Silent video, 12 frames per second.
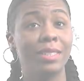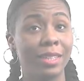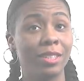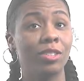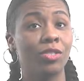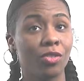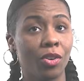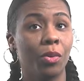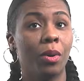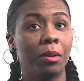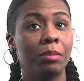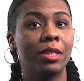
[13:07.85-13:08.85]
did
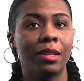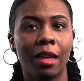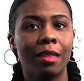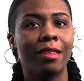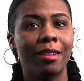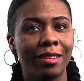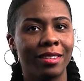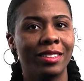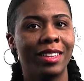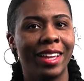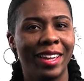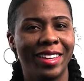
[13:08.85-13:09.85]
grow up together.
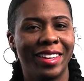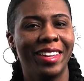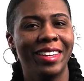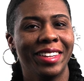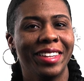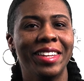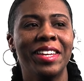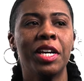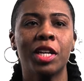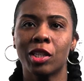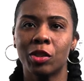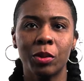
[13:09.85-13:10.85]
Like,
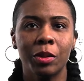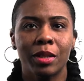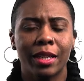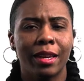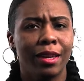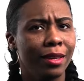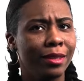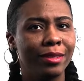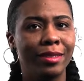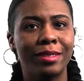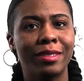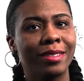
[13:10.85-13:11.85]
cause we were
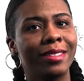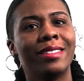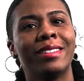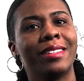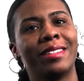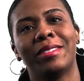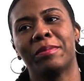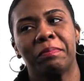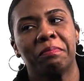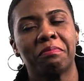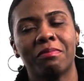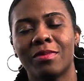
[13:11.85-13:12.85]
kids.
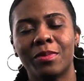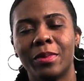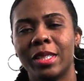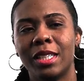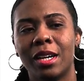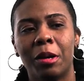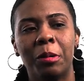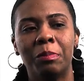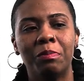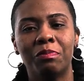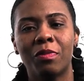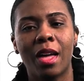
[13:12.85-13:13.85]
We
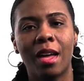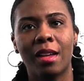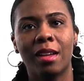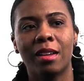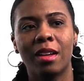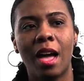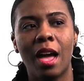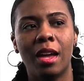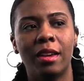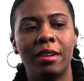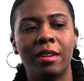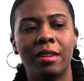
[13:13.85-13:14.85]

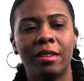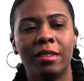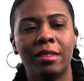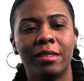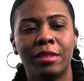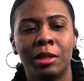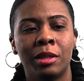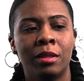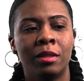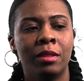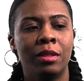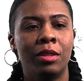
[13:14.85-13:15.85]
had
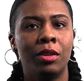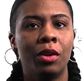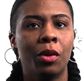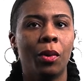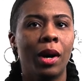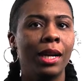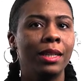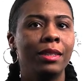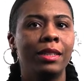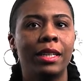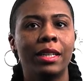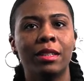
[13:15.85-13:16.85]
no
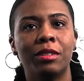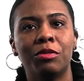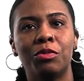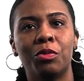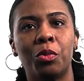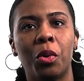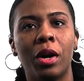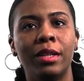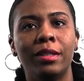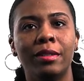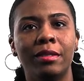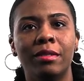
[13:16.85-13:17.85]
idea
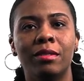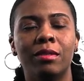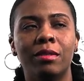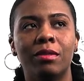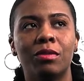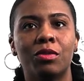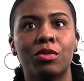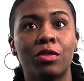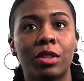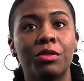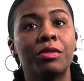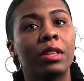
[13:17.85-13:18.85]
what
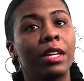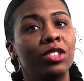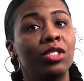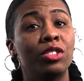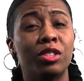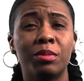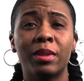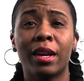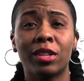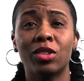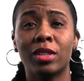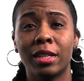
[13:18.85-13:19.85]
real relationships
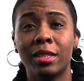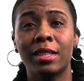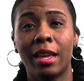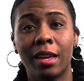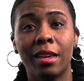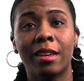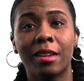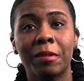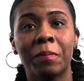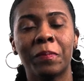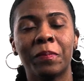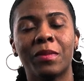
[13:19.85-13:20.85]
actually take.
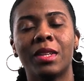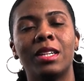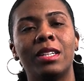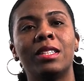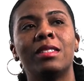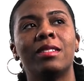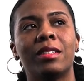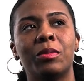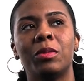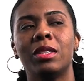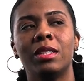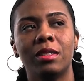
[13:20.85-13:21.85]
And then
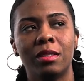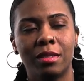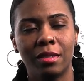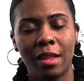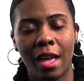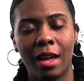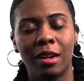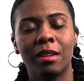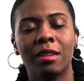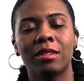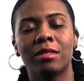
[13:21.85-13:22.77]
we had